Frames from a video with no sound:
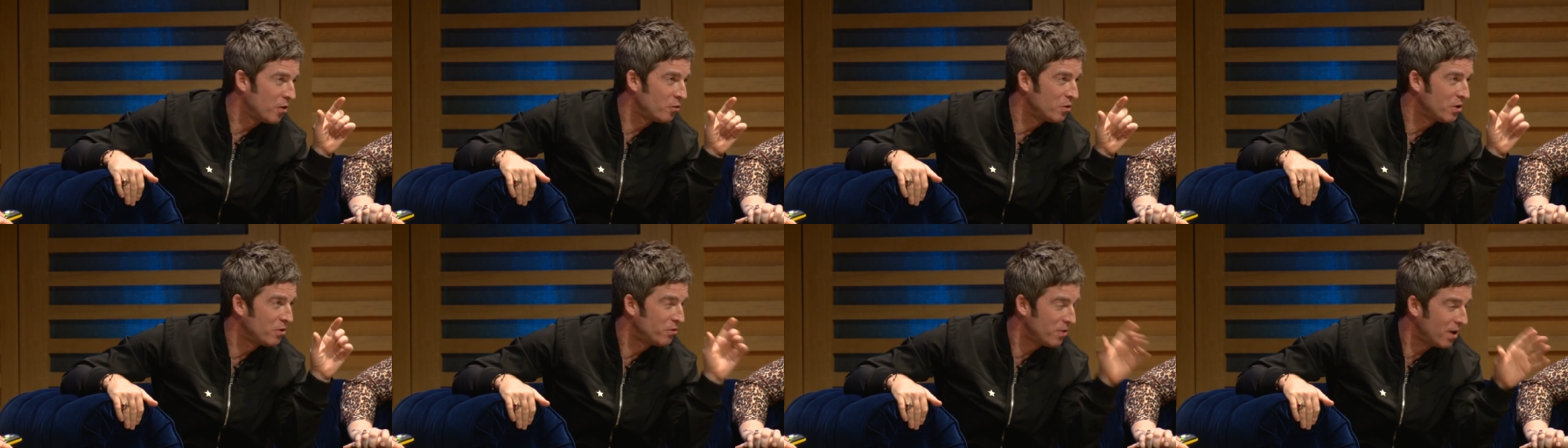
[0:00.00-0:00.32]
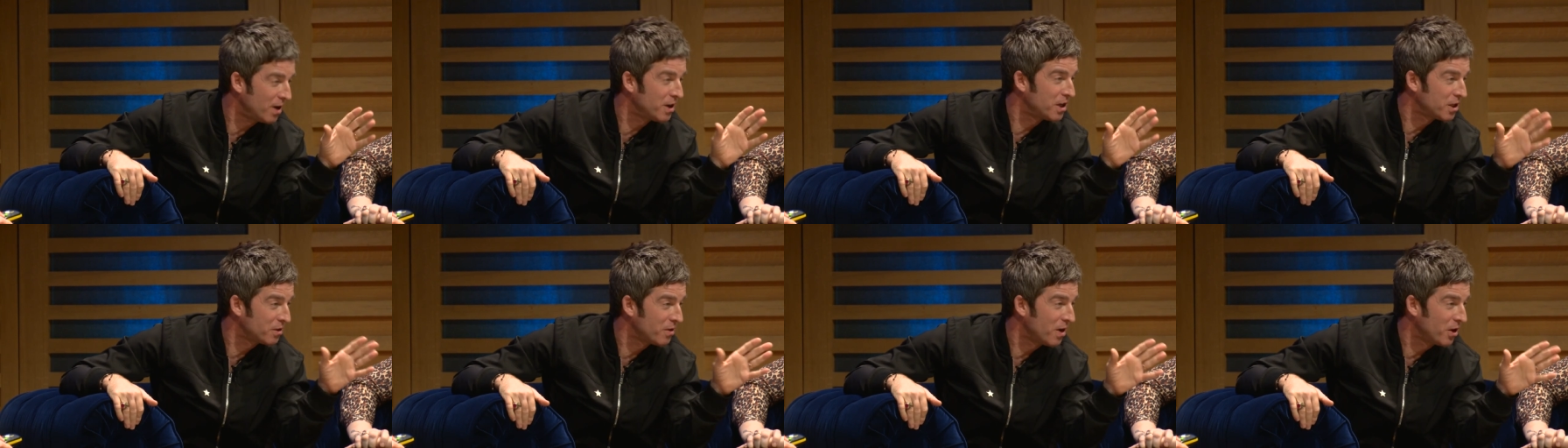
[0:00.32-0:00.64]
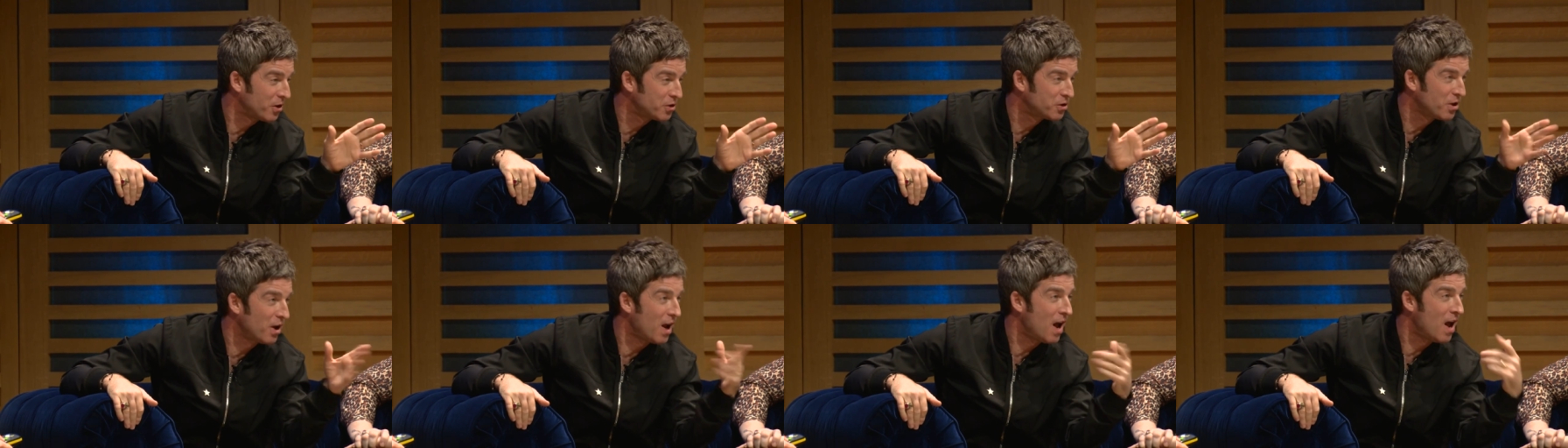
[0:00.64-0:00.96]
we ran into
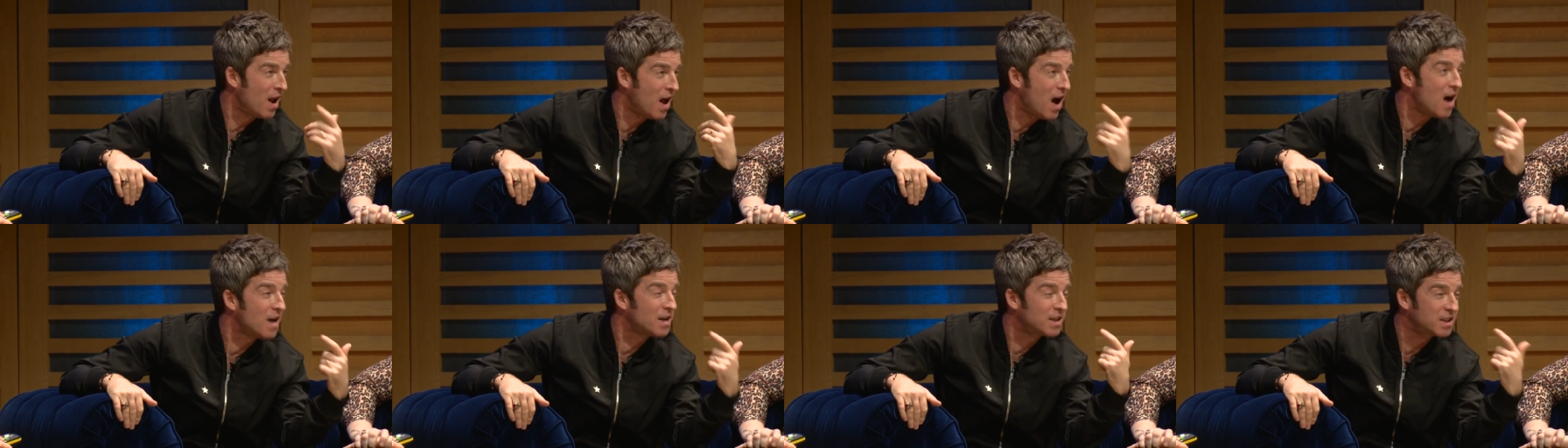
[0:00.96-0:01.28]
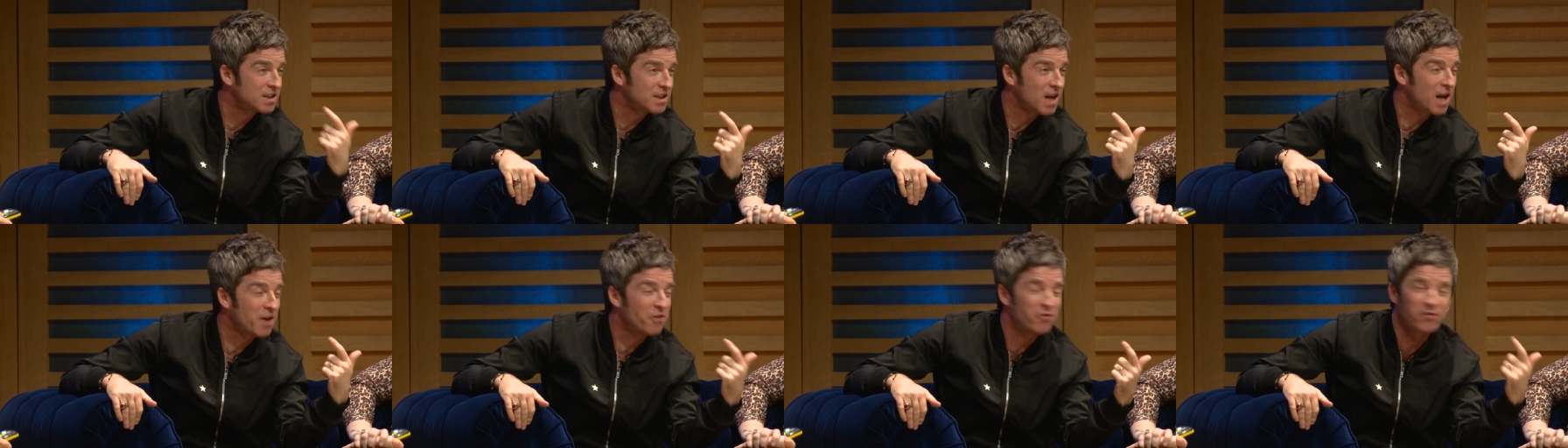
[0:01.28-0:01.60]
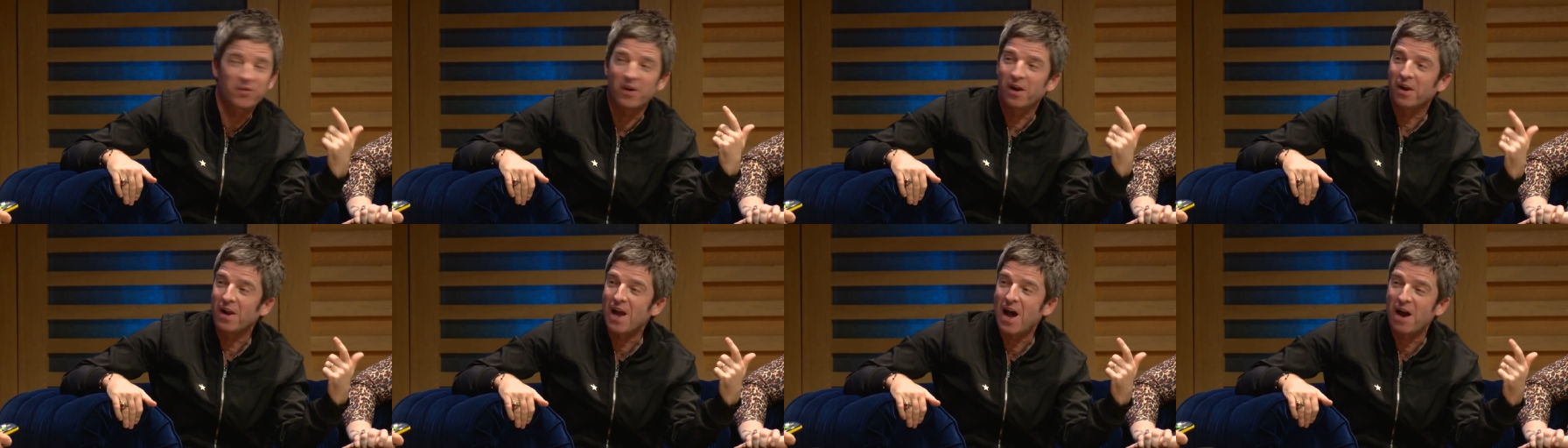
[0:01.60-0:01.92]
Elton John, and I said
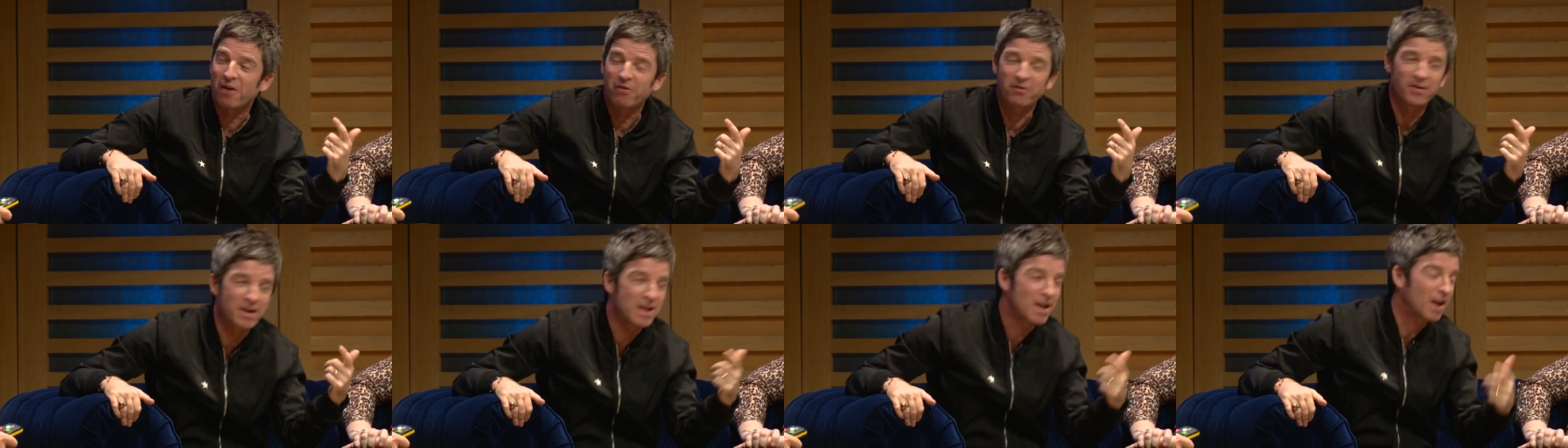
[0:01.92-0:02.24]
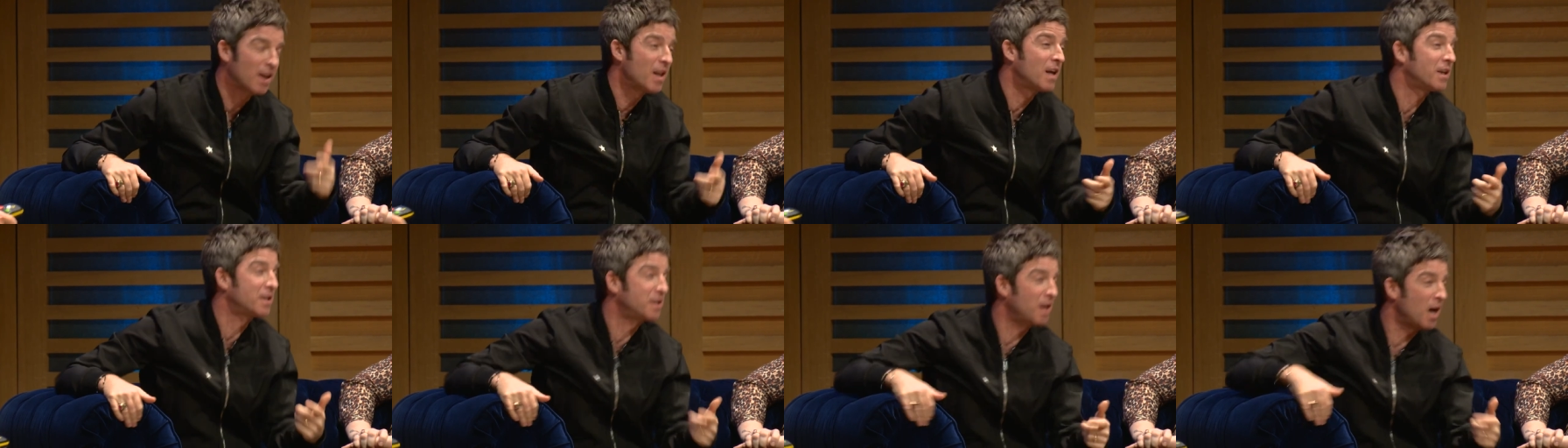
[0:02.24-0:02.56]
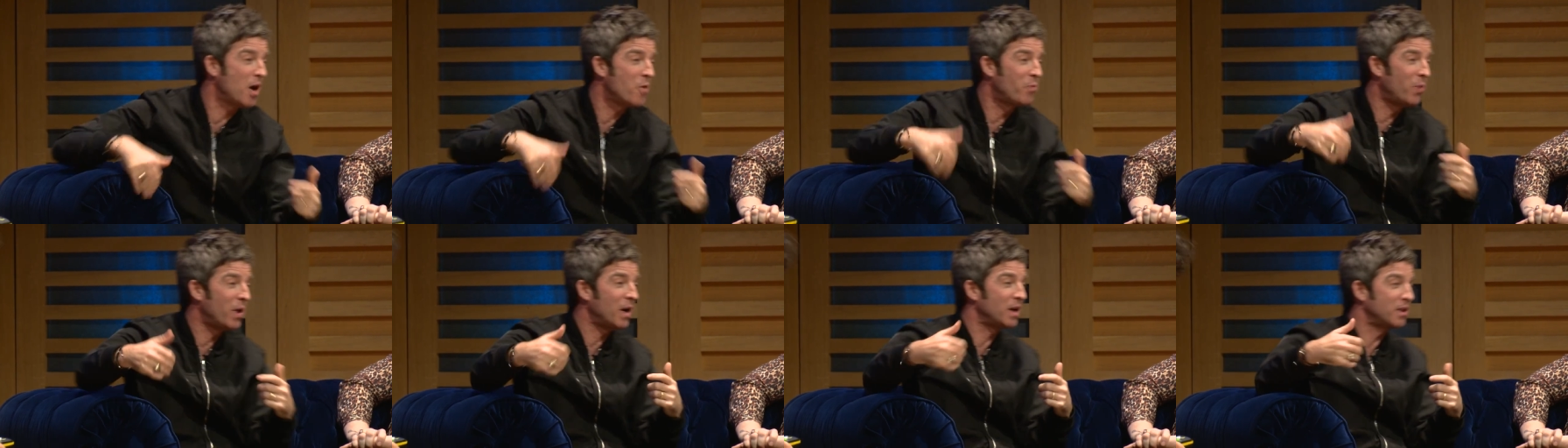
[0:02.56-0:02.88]
for a laugh, yeah, let's get
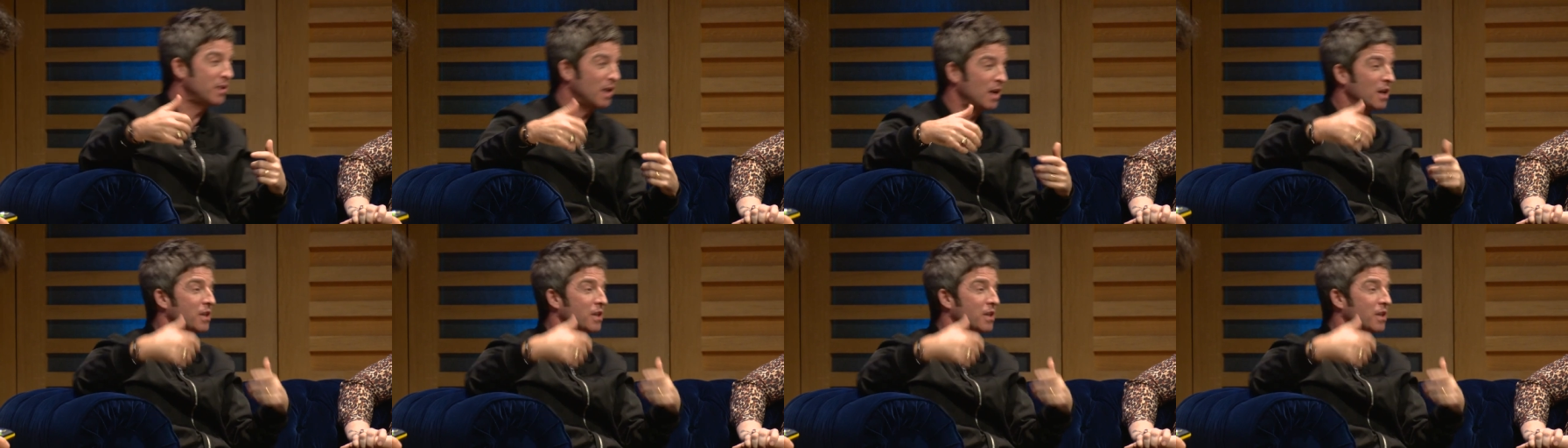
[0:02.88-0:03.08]
a picture.